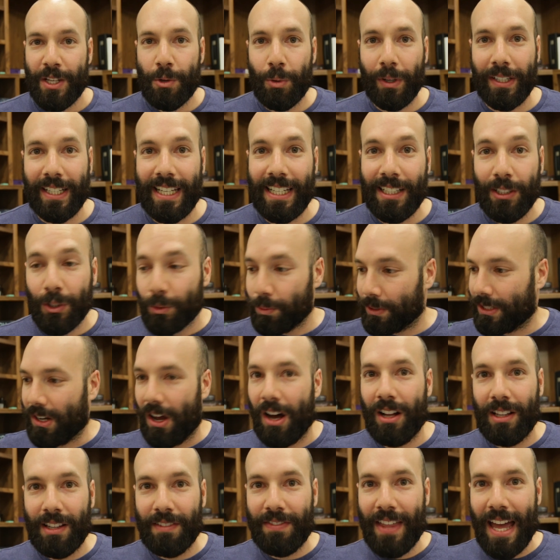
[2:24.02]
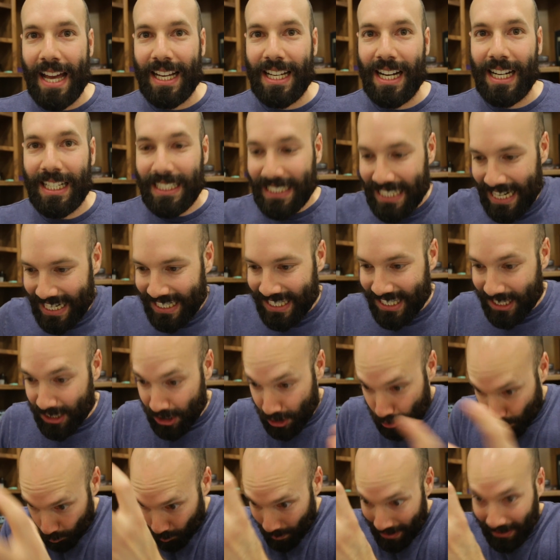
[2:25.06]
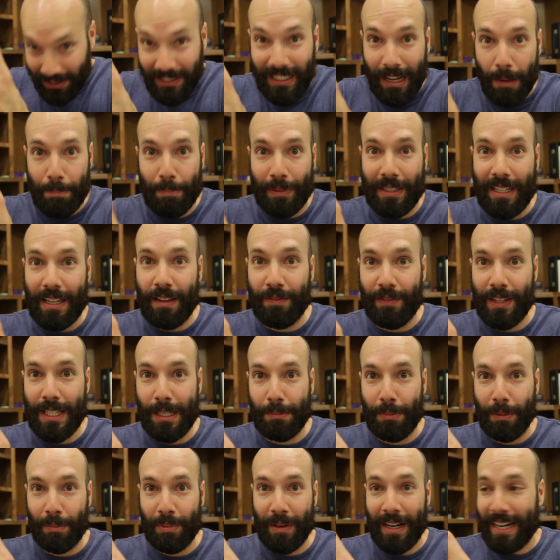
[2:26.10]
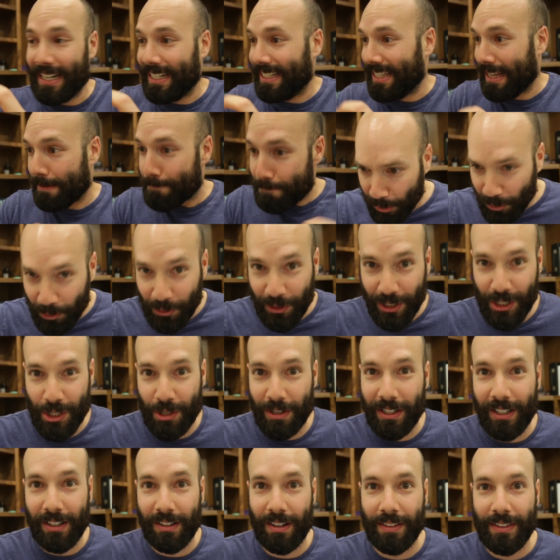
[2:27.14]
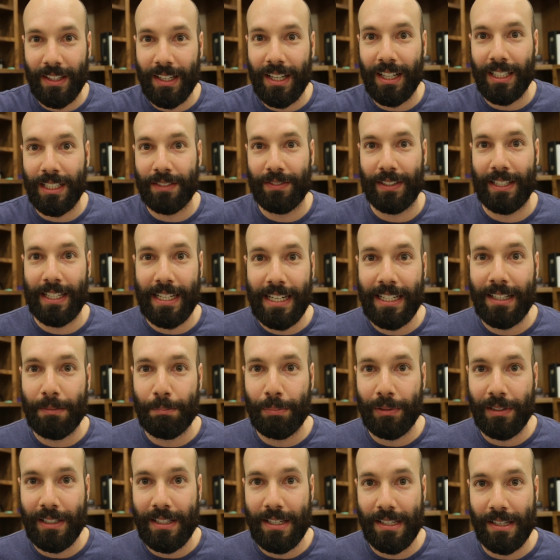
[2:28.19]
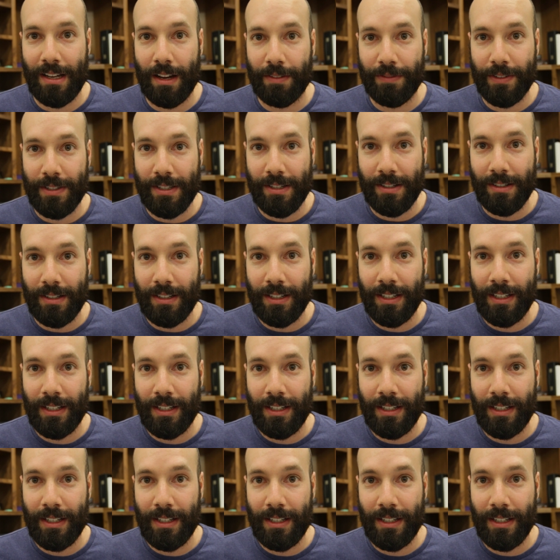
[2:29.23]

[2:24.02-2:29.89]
You were killed when all of that context swelled up in the invisible brain and then pulled the trigger on the gun of a heated police officer.